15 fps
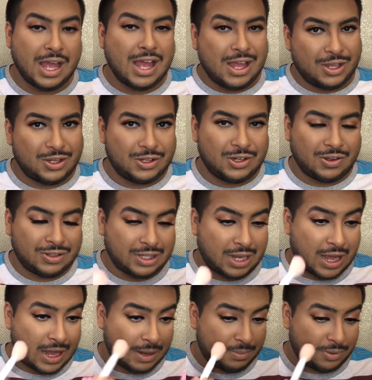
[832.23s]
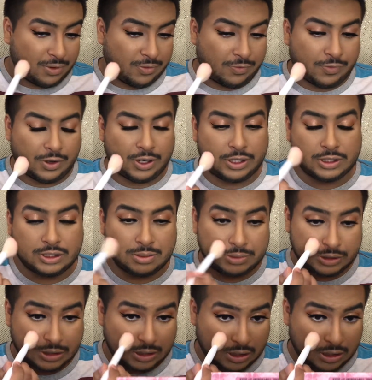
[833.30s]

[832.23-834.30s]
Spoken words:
you know that I prefer. So I'm just going